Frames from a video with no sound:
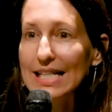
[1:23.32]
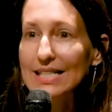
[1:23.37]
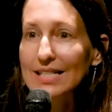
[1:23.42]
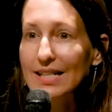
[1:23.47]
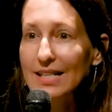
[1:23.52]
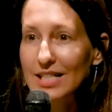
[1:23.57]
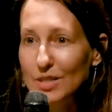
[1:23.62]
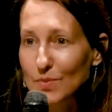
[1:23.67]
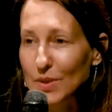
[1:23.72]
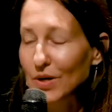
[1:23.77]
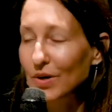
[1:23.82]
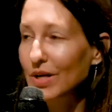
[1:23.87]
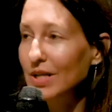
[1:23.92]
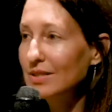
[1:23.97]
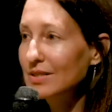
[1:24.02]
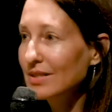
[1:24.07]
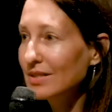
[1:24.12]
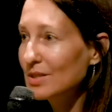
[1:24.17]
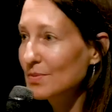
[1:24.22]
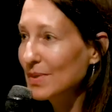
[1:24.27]
this and
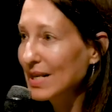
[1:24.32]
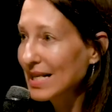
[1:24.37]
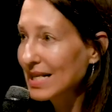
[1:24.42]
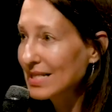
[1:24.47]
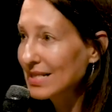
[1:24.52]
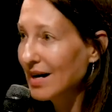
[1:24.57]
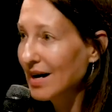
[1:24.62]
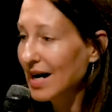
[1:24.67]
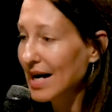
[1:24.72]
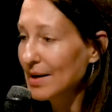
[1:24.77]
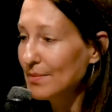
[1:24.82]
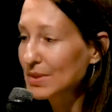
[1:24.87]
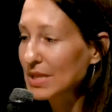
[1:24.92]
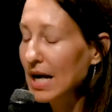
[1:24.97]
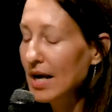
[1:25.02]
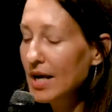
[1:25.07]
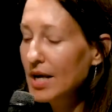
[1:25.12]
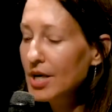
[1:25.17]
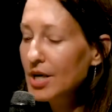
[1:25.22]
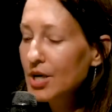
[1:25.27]
experienced this many times.
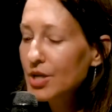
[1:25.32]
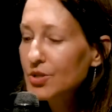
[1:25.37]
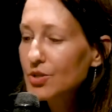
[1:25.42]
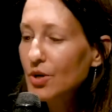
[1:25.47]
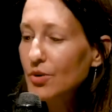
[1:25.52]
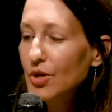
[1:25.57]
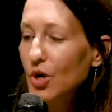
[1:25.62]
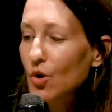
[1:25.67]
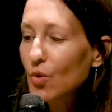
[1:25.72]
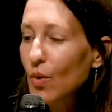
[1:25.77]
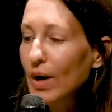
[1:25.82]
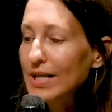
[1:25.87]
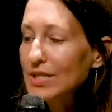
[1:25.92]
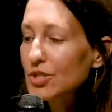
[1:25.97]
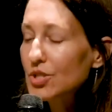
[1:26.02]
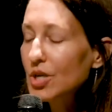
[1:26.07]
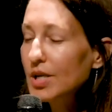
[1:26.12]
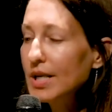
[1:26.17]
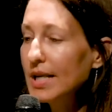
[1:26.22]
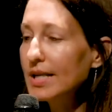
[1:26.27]
So the
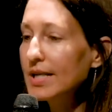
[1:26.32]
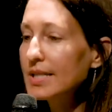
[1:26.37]
question